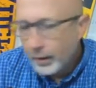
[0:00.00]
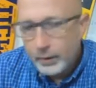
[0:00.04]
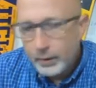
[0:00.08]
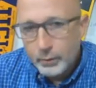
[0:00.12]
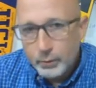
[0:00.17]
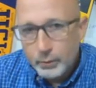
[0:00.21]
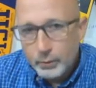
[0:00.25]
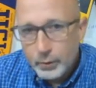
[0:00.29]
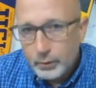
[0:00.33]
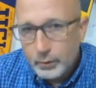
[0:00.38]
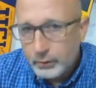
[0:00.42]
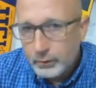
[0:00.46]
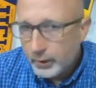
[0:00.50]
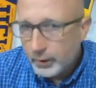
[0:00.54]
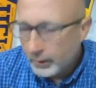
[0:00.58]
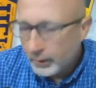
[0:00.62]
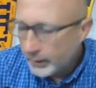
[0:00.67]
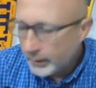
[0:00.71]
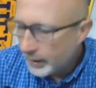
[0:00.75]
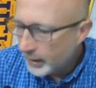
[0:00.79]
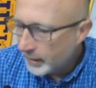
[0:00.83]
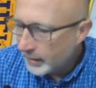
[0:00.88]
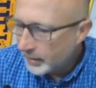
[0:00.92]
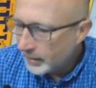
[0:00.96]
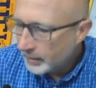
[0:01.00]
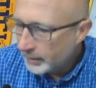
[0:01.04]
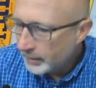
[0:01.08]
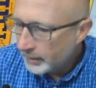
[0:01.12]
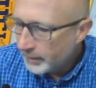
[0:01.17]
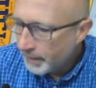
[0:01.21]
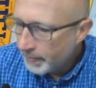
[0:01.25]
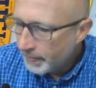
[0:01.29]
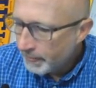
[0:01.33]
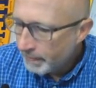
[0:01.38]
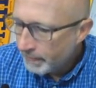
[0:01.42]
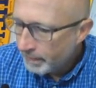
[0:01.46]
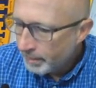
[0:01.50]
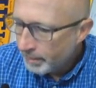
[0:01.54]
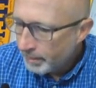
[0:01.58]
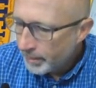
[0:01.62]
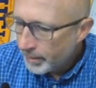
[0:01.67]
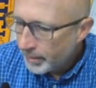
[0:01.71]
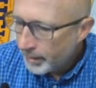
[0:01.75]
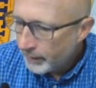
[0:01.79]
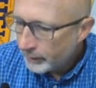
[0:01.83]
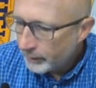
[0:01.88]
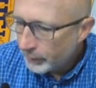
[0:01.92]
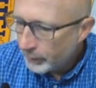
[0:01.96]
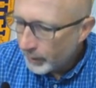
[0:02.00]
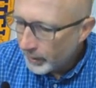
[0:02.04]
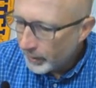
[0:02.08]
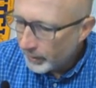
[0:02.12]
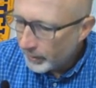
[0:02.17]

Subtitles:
the roots here then? This one